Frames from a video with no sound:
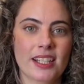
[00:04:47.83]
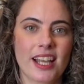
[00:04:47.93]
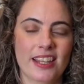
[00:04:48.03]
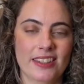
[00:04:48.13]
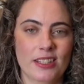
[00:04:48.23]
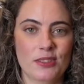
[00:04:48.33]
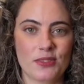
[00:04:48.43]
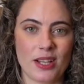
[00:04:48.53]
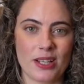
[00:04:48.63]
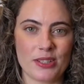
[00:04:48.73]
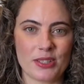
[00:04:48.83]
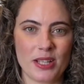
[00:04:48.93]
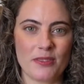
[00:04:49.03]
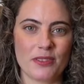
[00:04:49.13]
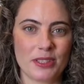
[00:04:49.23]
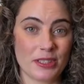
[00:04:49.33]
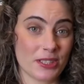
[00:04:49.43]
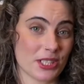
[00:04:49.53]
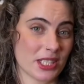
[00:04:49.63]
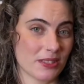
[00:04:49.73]
and then you've got yourself a
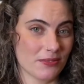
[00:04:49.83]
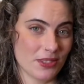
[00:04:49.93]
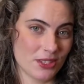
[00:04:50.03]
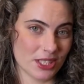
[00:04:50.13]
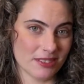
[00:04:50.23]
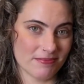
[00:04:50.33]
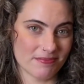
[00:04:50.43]
nourishing infusion.